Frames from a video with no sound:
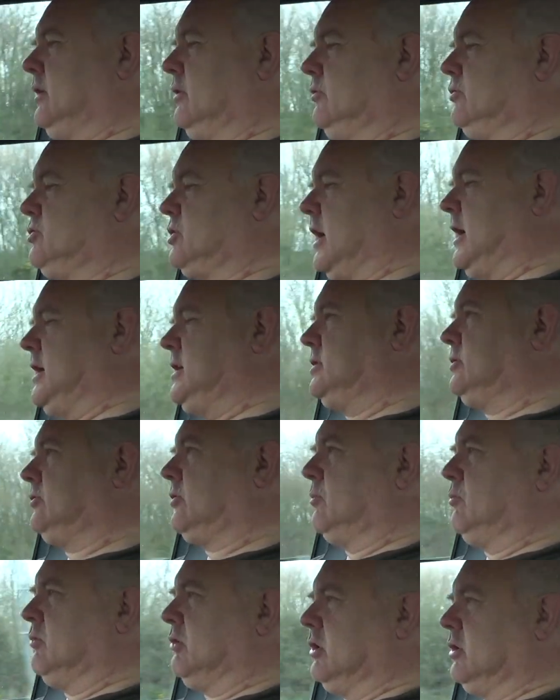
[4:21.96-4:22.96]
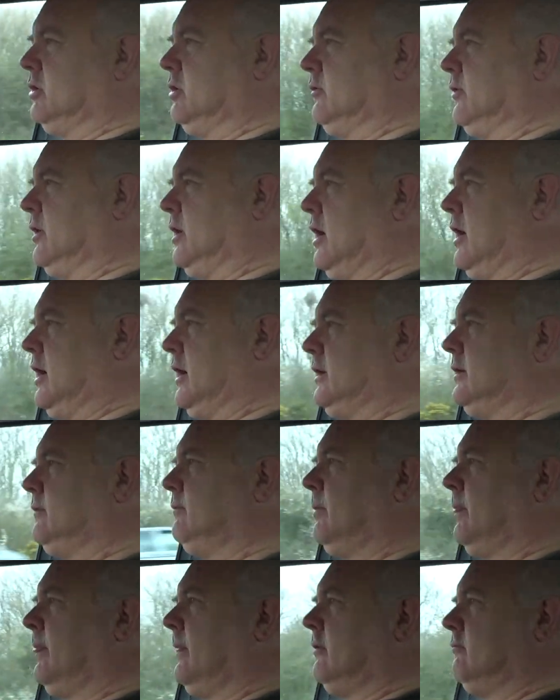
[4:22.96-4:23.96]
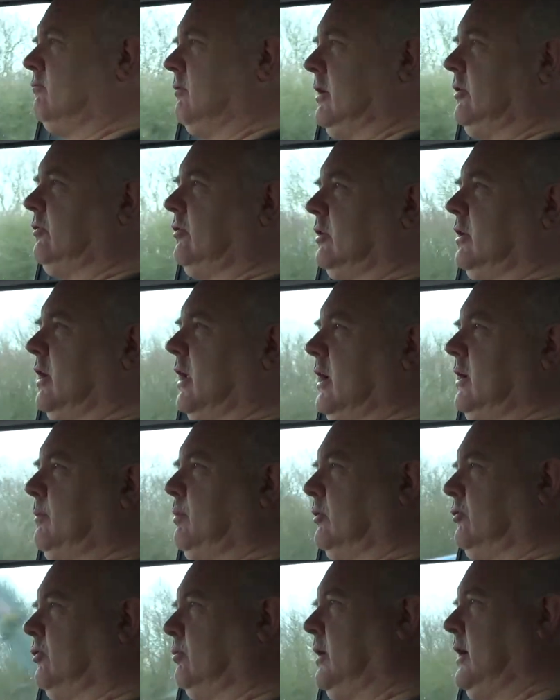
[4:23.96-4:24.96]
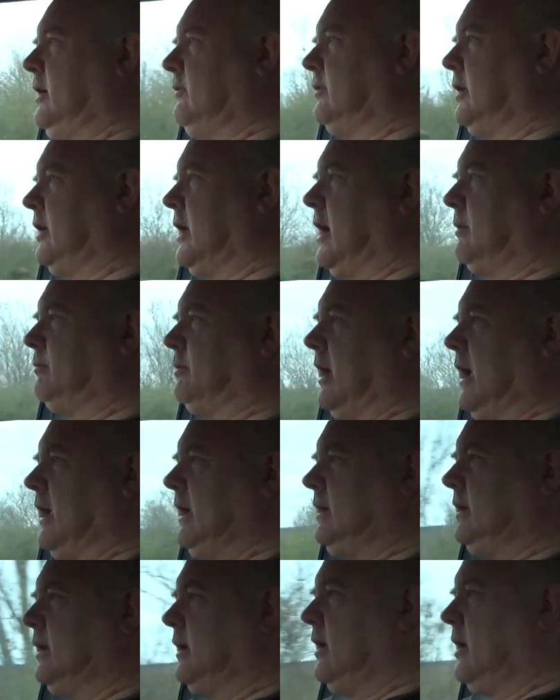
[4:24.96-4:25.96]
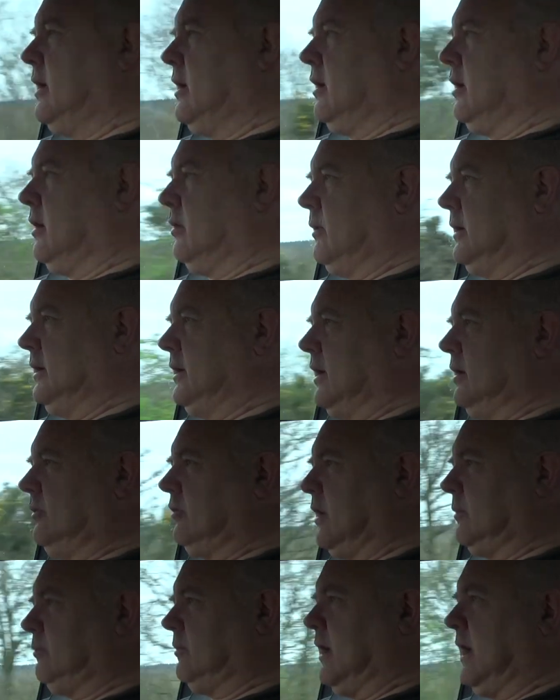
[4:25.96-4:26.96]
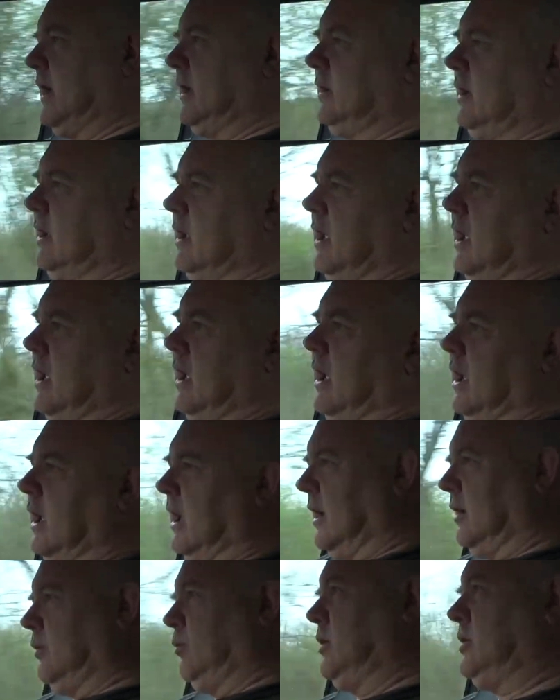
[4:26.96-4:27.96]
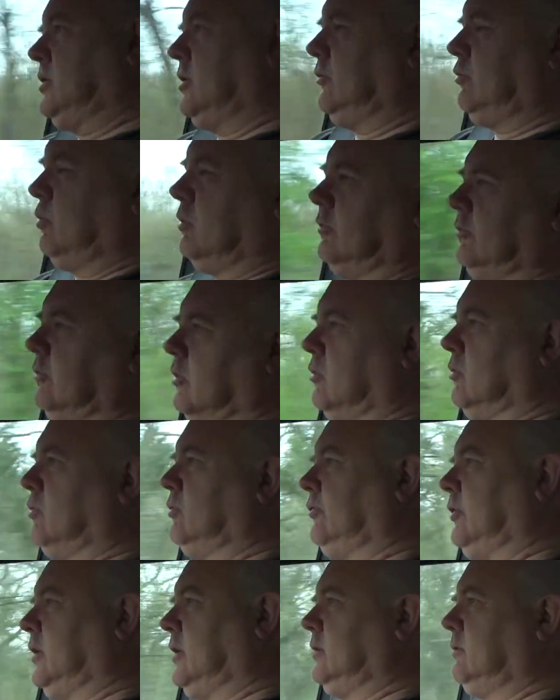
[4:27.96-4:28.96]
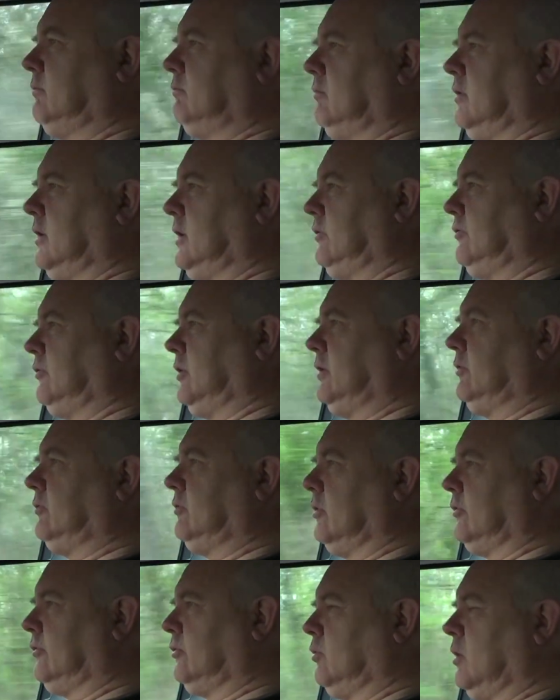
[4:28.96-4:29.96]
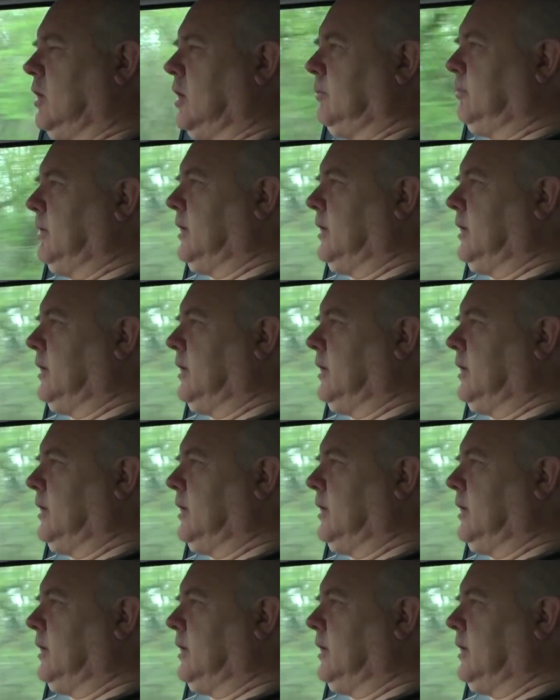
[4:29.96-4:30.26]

has changed somewhere along the line recently, possibly even an update, a Windows update, uh, which is what's causing these things not to work.